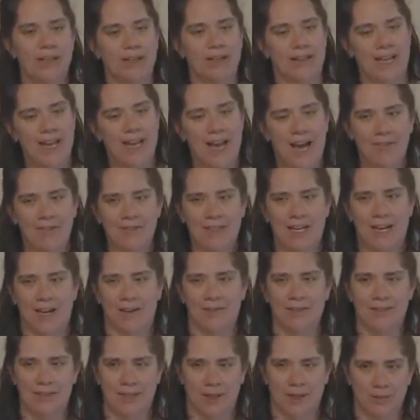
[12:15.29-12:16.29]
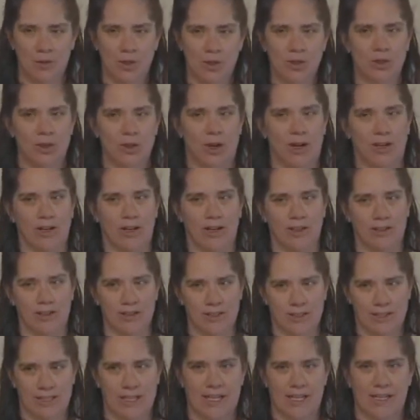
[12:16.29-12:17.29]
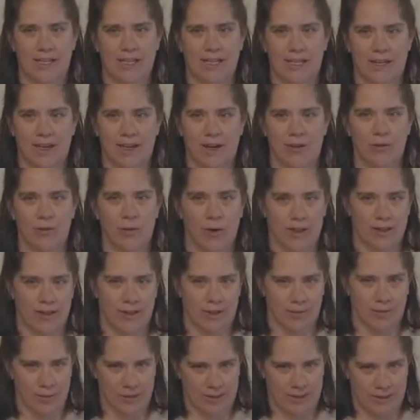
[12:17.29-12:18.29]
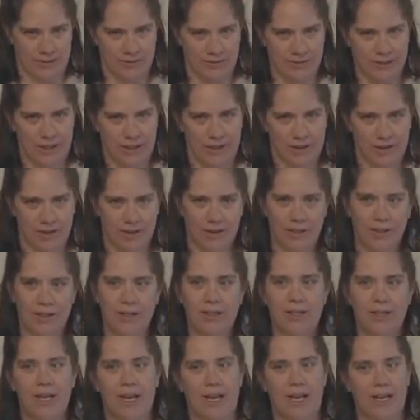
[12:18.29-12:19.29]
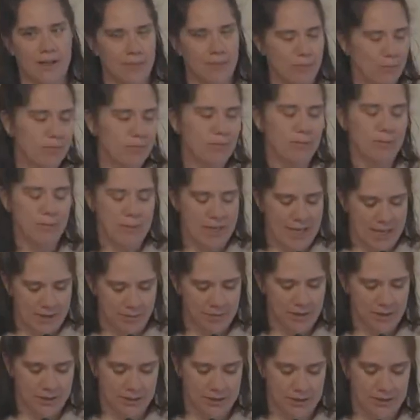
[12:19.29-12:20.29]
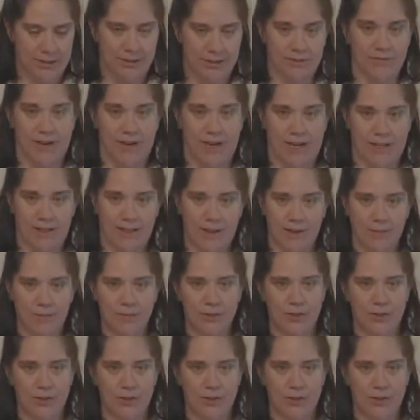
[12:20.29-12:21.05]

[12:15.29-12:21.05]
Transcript: they have to have some strong understanding of what their beliefs are and be able to define them.